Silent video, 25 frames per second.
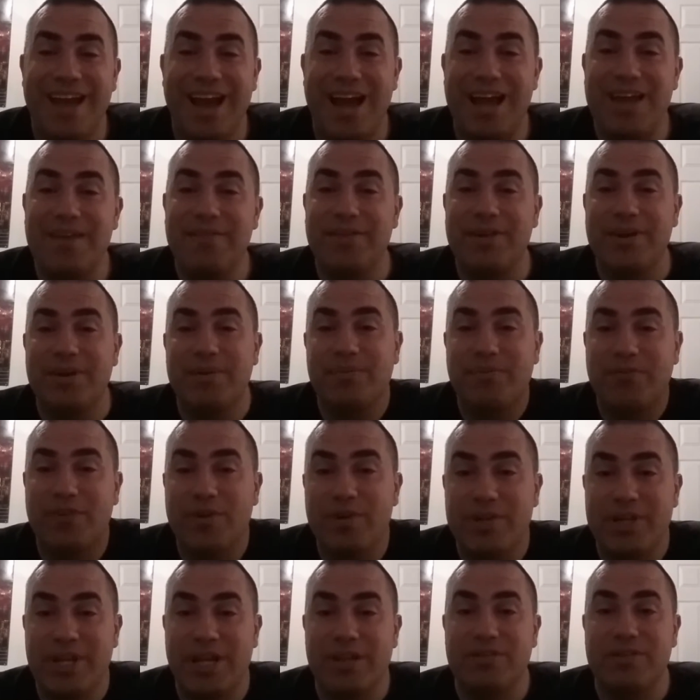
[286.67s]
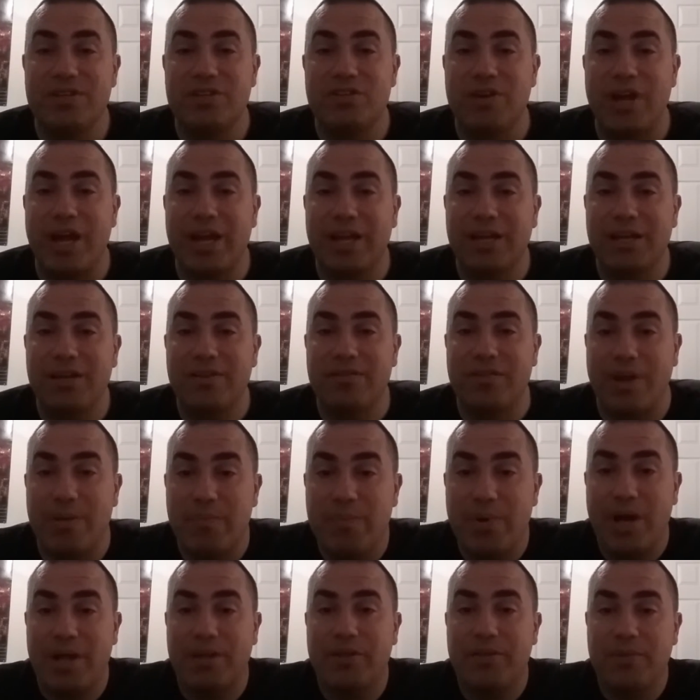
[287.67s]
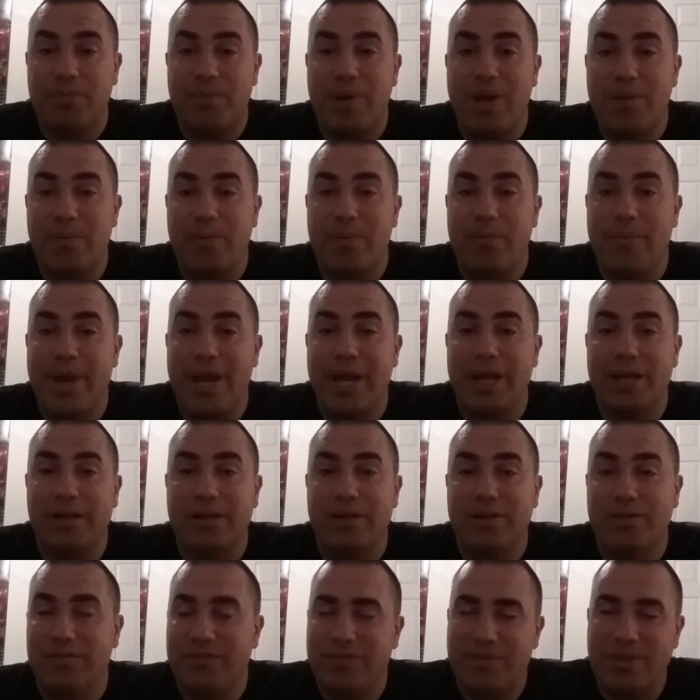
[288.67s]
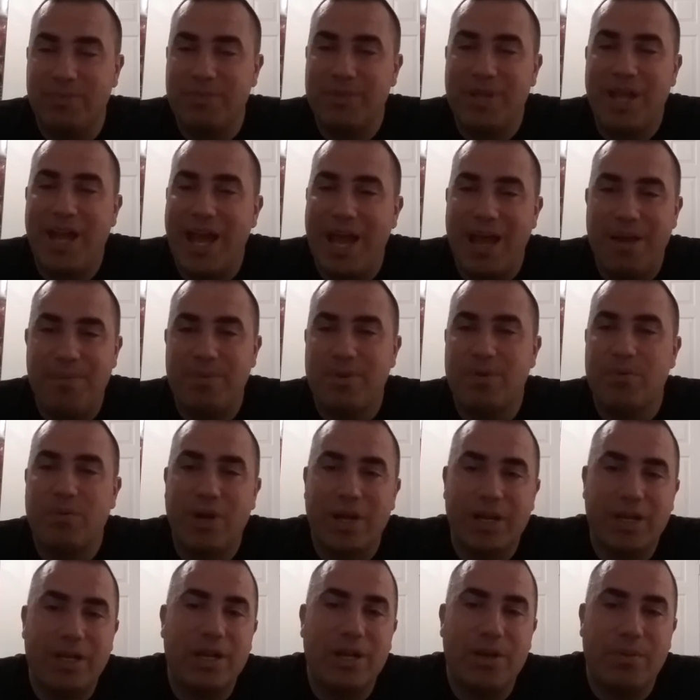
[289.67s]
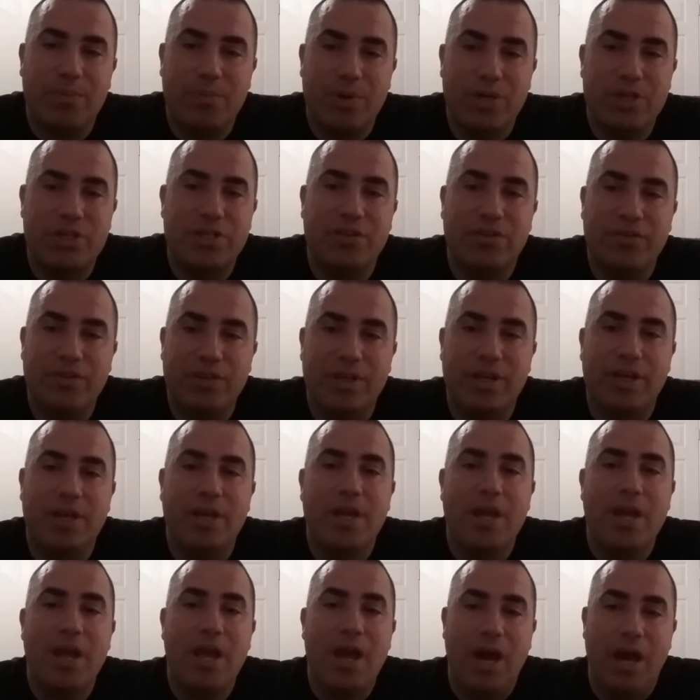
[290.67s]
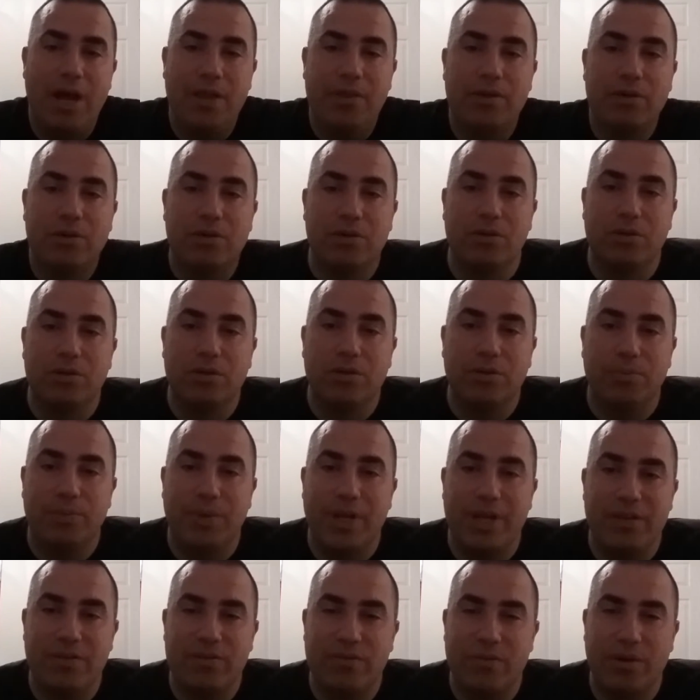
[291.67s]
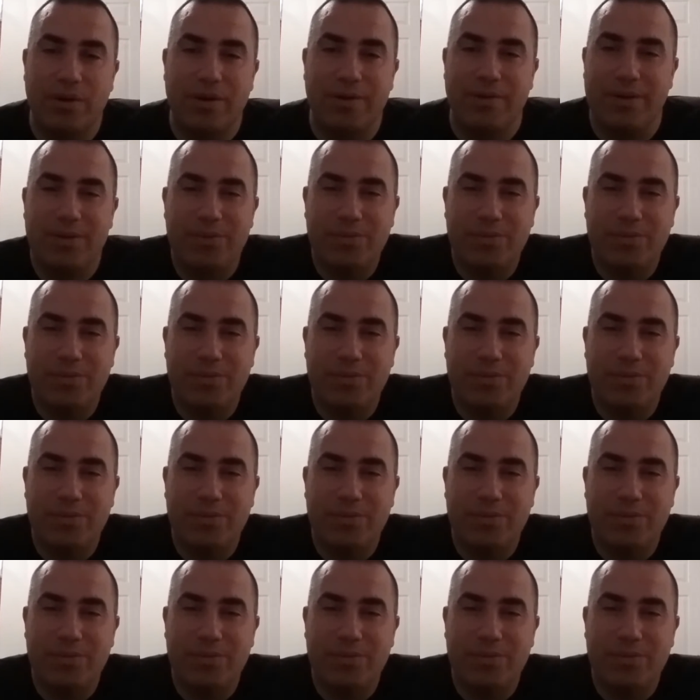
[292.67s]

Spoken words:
I even, for Dance of Dragons, I bought the paperback because something happened where I couldn't purchase it on the Google Play Store.